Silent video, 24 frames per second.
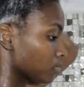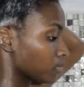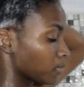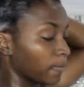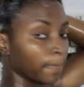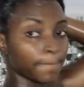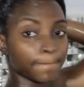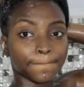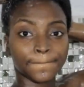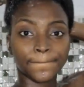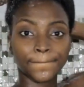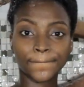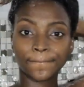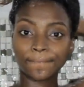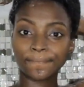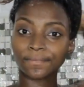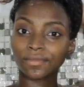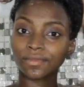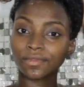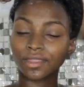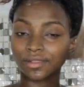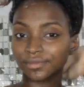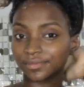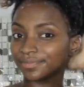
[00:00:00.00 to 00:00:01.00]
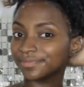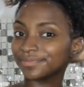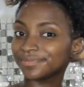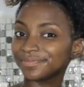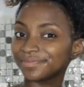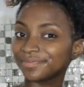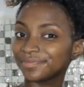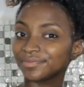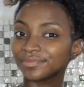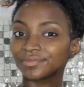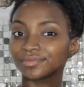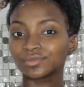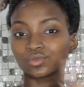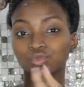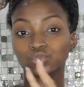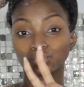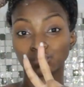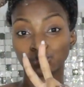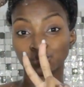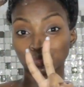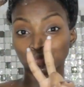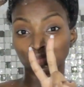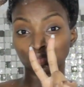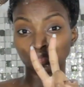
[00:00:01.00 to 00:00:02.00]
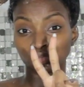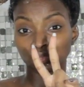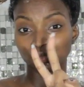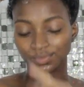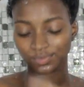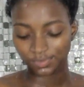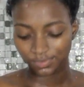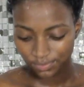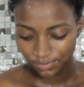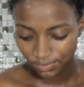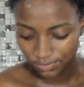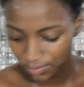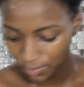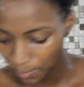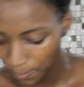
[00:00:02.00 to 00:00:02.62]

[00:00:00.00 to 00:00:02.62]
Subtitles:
rinse it out after. That's usually about